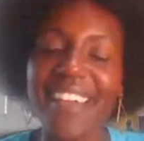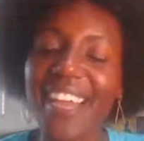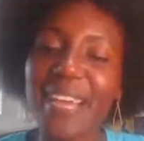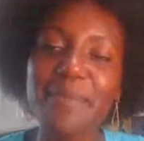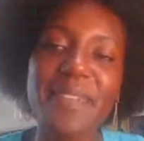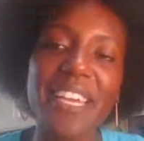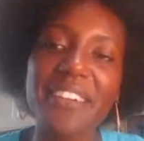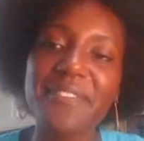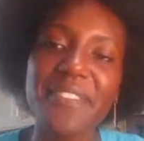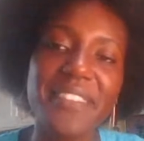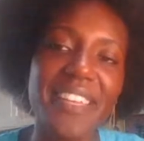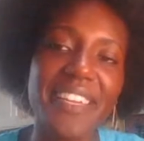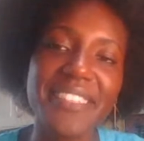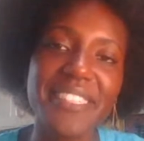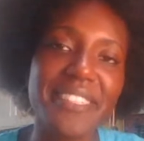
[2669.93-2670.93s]
I'm down for
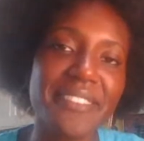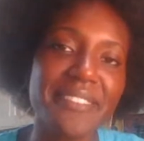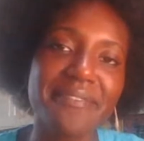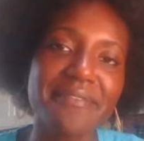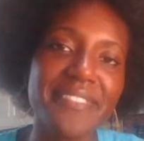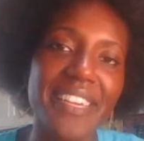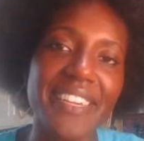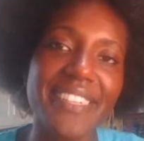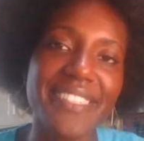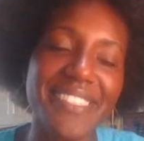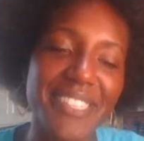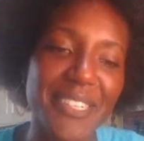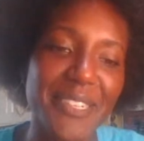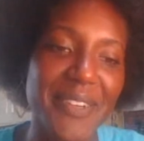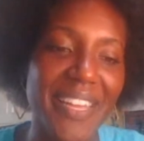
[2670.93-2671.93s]
that too, guys.
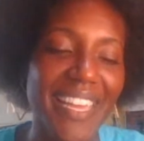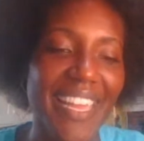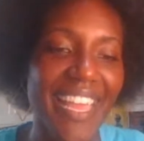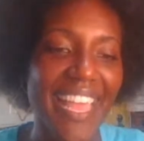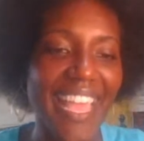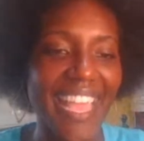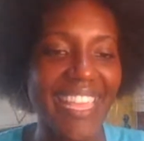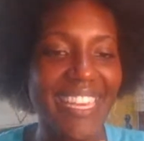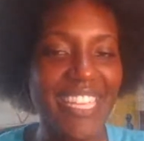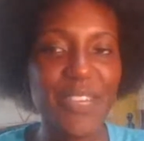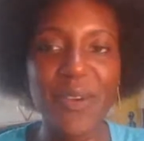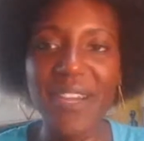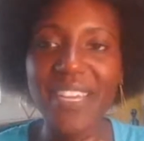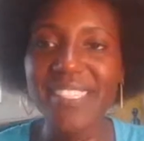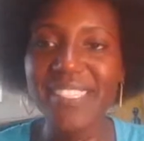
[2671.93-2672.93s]
So any
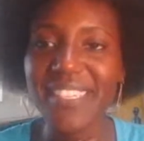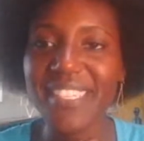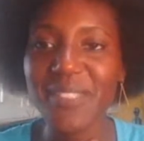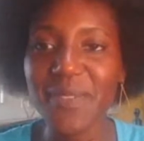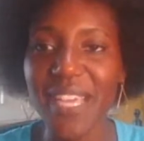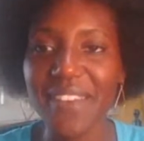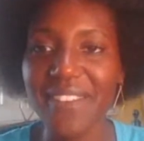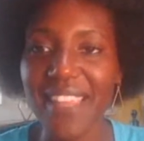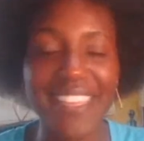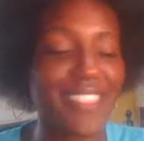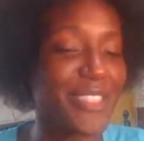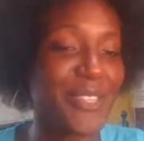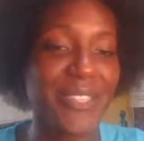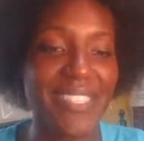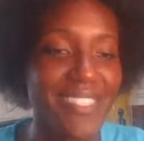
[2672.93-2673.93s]
questions? We have
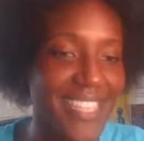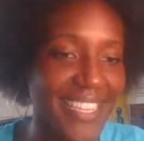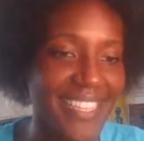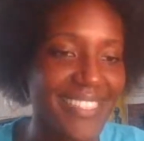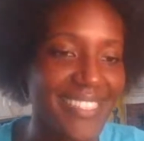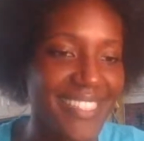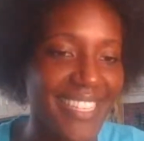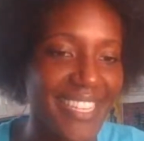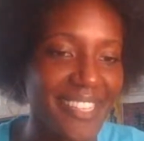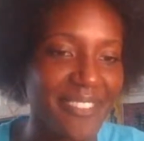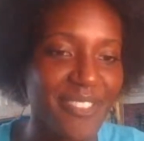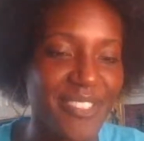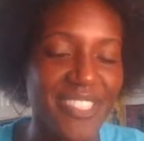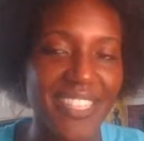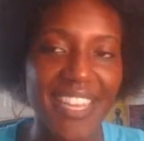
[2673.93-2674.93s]
like 30 seconds
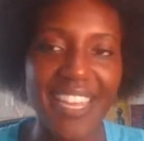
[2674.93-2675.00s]
left.